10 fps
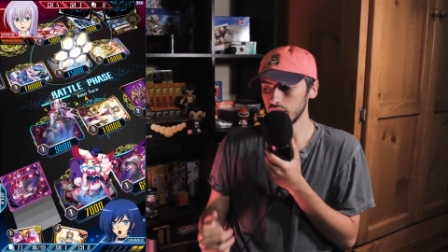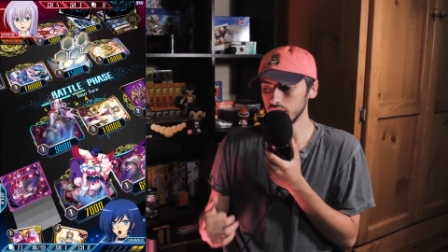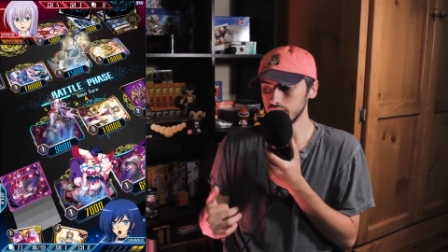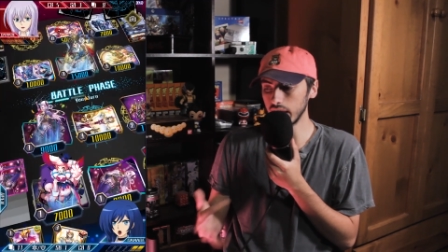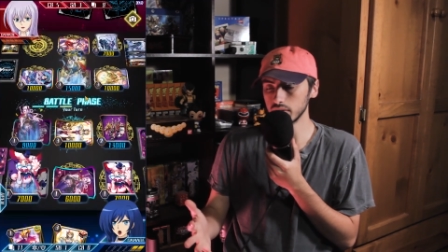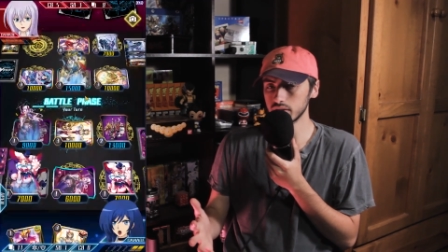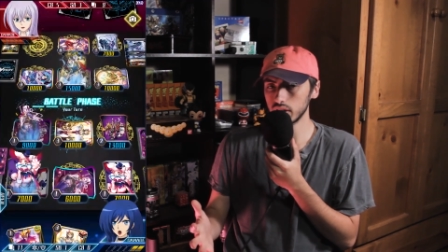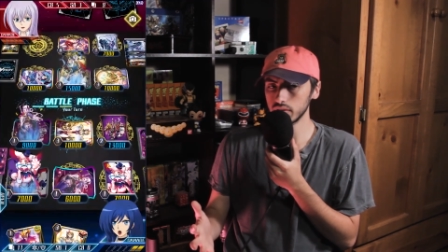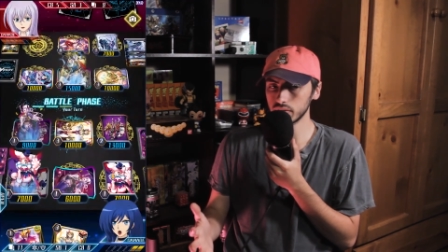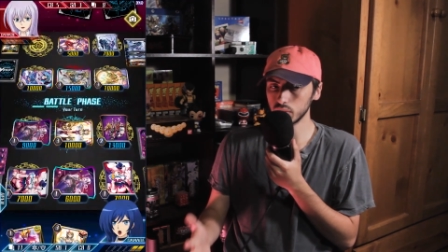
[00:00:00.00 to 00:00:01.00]
The
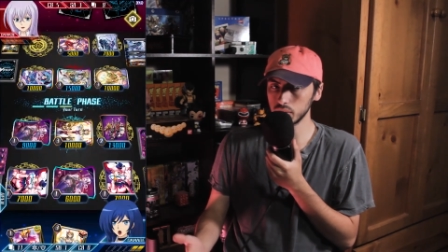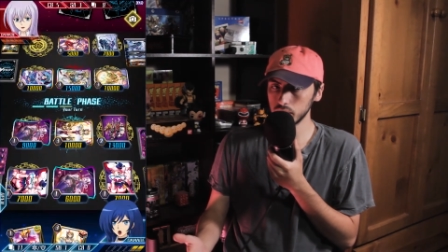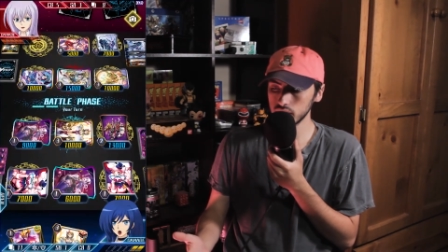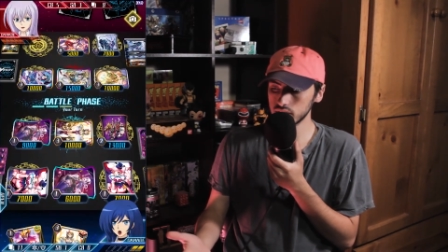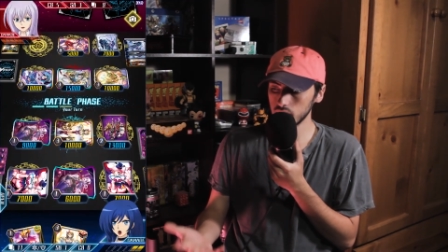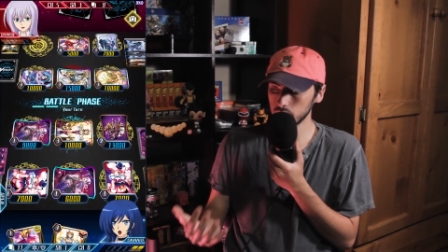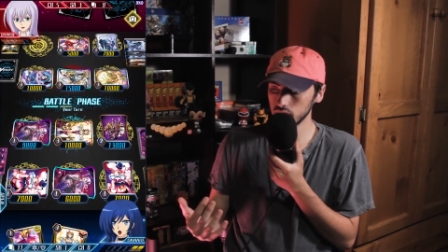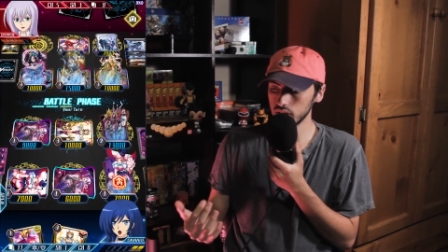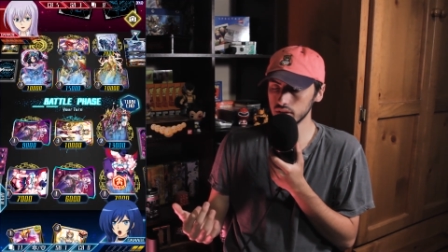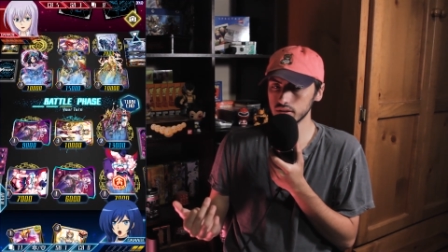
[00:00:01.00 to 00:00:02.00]
downside of Golden Beast
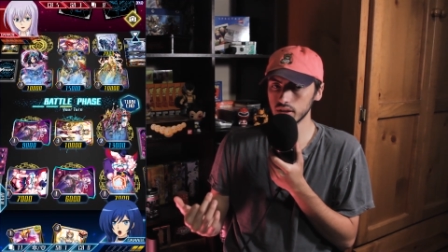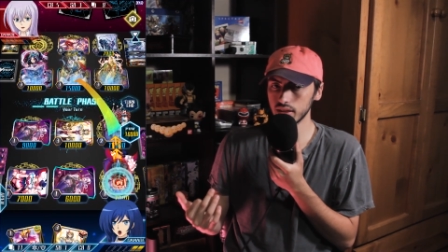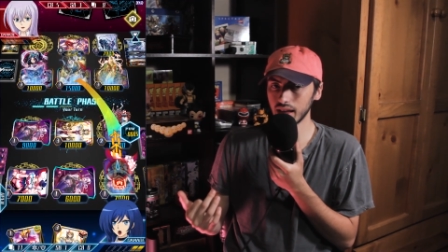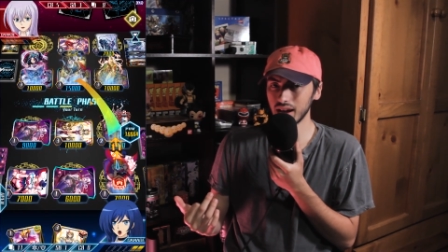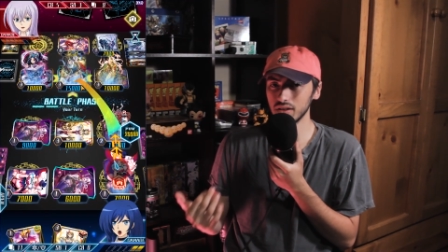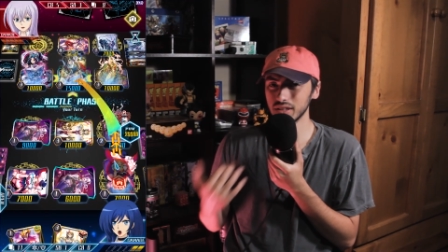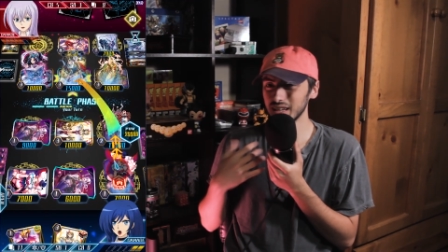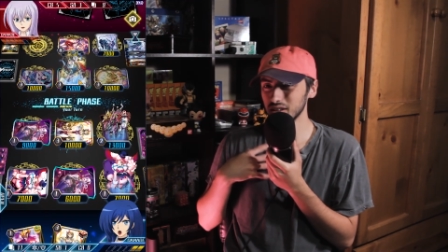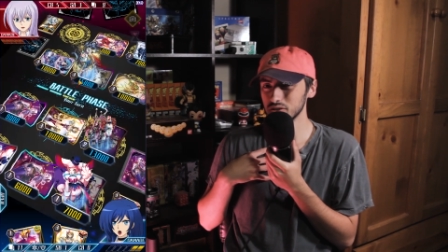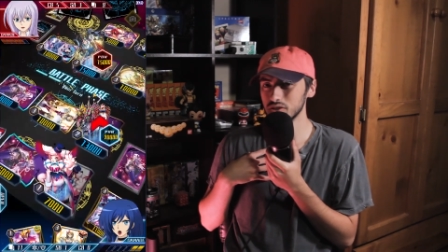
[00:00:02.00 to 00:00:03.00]
Tamer is that on the
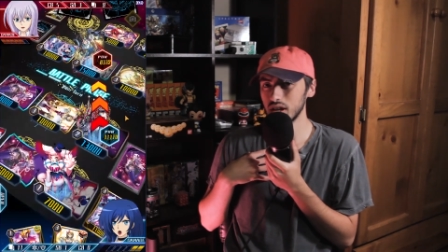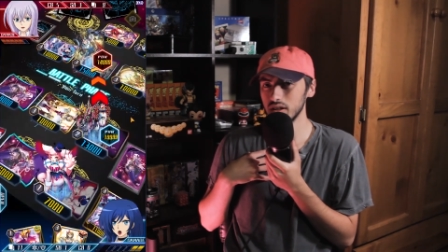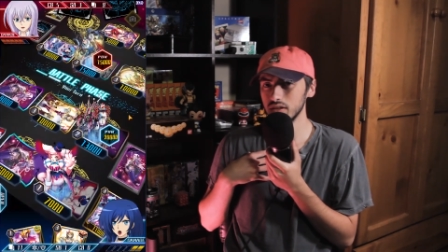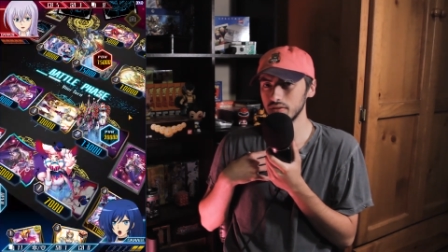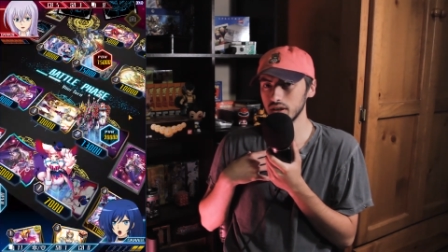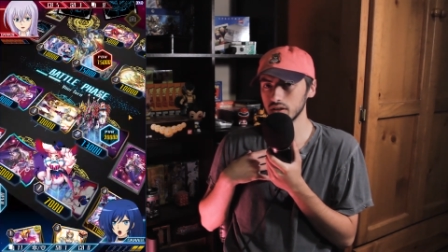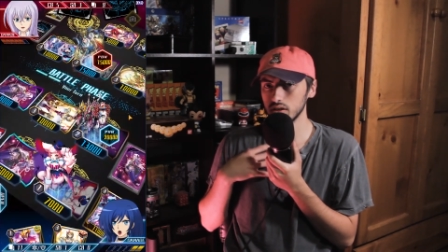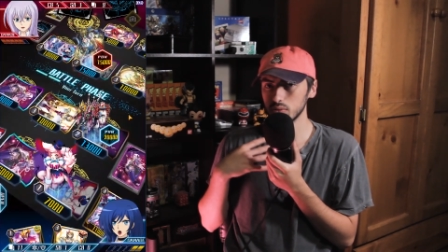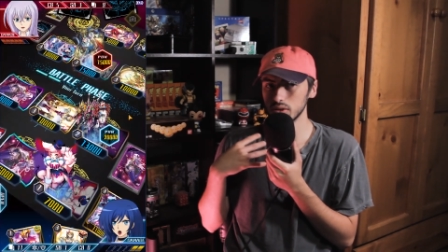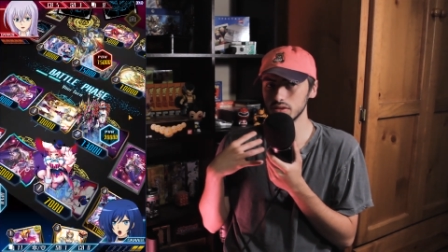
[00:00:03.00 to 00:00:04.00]
English side of
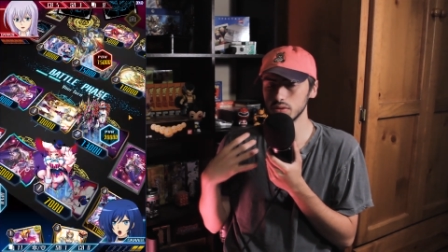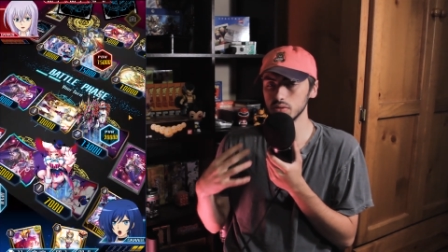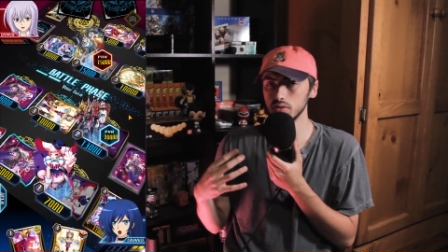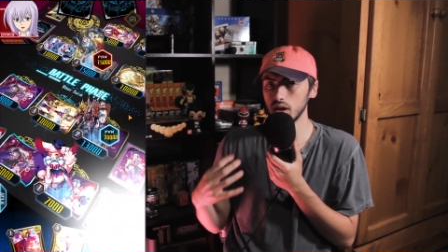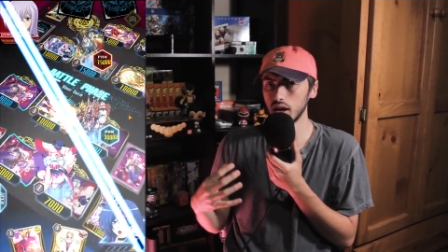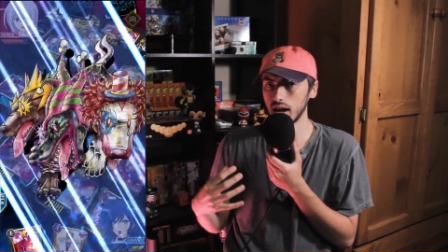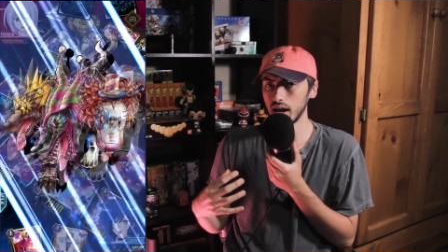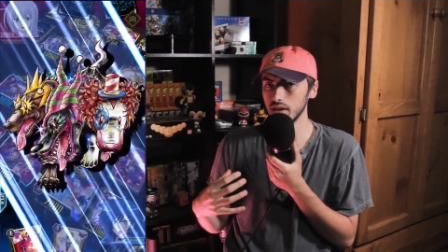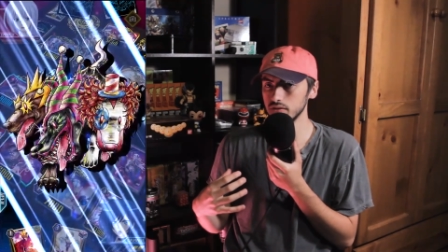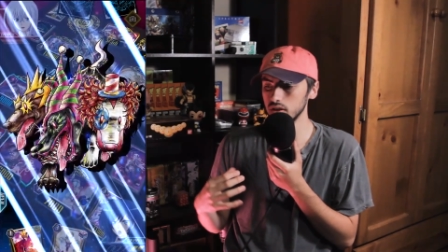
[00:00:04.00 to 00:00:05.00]
Vanguard, we still do not
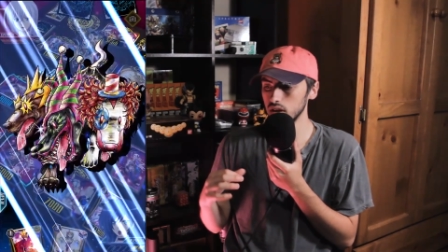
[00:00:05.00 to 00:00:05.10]
have